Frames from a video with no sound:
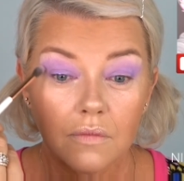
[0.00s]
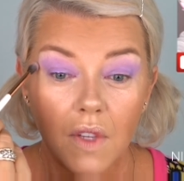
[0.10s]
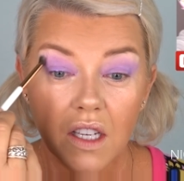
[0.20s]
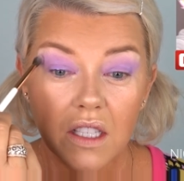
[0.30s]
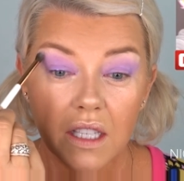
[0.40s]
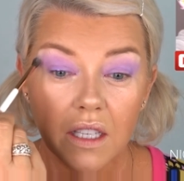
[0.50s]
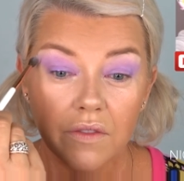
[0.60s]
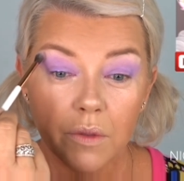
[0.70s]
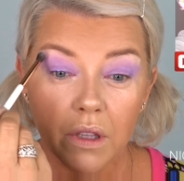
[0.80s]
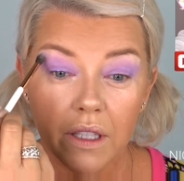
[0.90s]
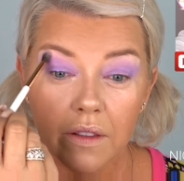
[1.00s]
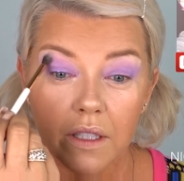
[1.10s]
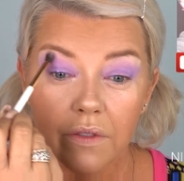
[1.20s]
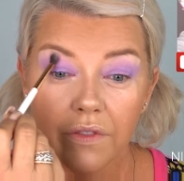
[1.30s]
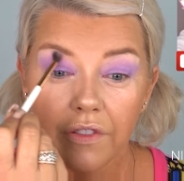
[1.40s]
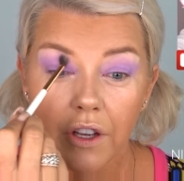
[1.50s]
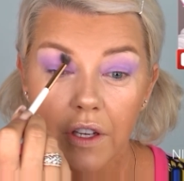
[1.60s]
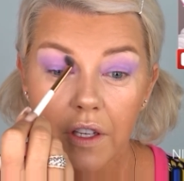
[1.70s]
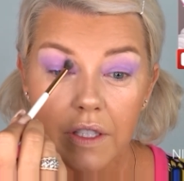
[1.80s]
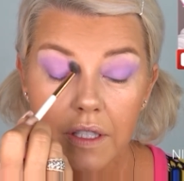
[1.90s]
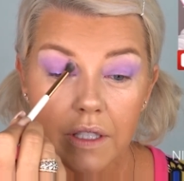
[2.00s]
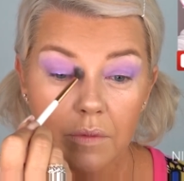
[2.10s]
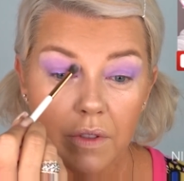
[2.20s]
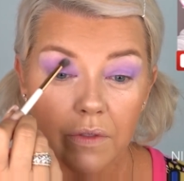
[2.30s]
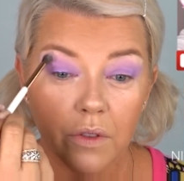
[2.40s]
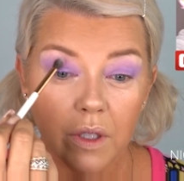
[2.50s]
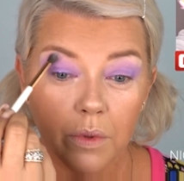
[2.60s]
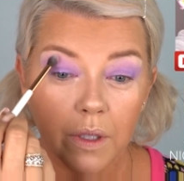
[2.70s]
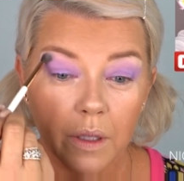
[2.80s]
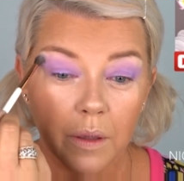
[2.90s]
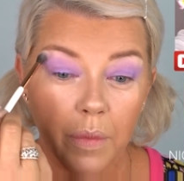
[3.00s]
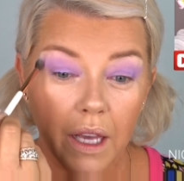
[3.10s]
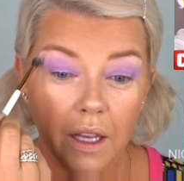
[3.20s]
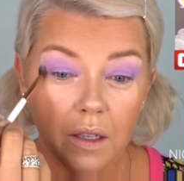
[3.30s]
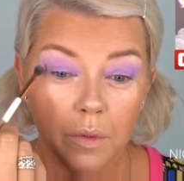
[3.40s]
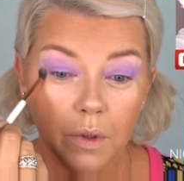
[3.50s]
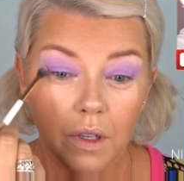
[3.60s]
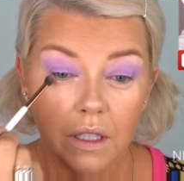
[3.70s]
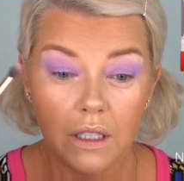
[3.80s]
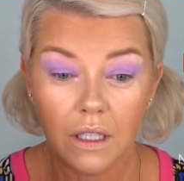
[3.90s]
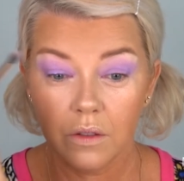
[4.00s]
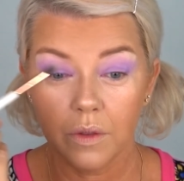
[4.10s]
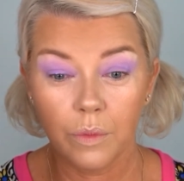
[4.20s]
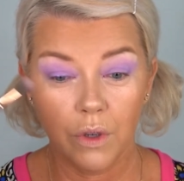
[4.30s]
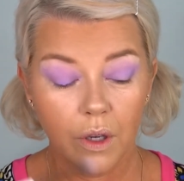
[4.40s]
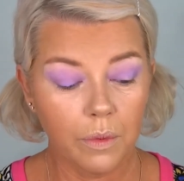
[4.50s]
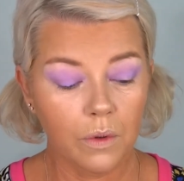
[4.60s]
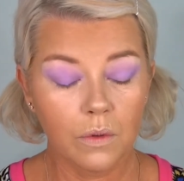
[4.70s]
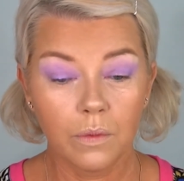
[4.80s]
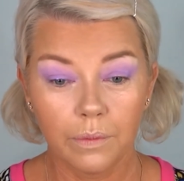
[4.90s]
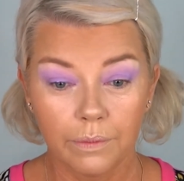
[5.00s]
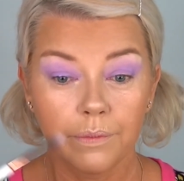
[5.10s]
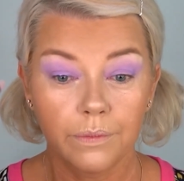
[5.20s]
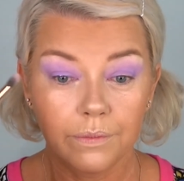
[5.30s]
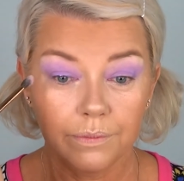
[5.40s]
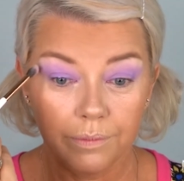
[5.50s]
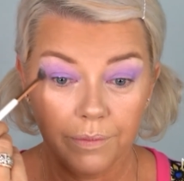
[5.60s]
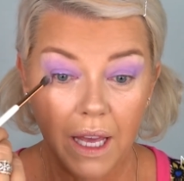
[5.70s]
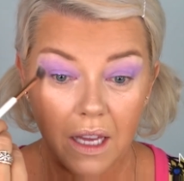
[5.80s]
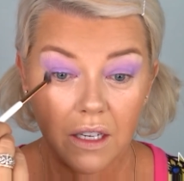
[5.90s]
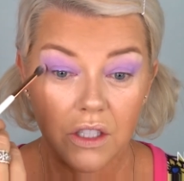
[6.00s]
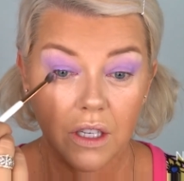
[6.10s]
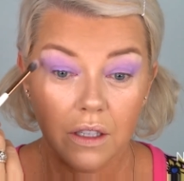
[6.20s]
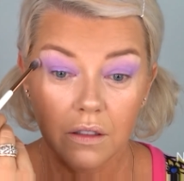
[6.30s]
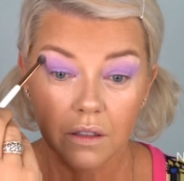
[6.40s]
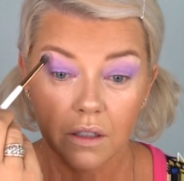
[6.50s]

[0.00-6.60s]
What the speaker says: I just think if you blend this first before you put in the powder product down, or the purple powder shadow,